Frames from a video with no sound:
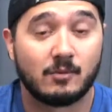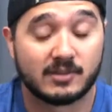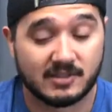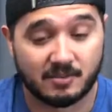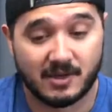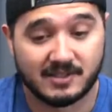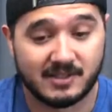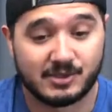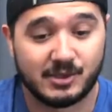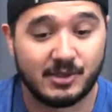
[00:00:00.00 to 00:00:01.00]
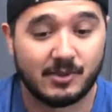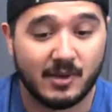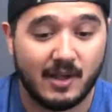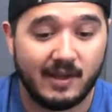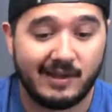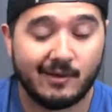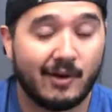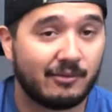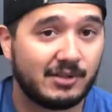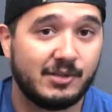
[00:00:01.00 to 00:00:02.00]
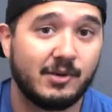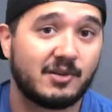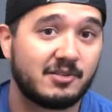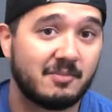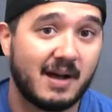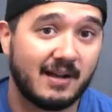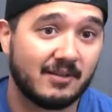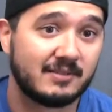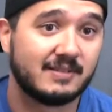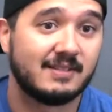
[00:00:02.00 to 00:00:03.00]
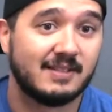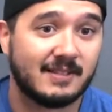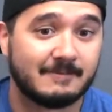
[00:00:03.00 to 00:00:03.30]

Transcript: which is the price of the shoe, you know, every 200 miles.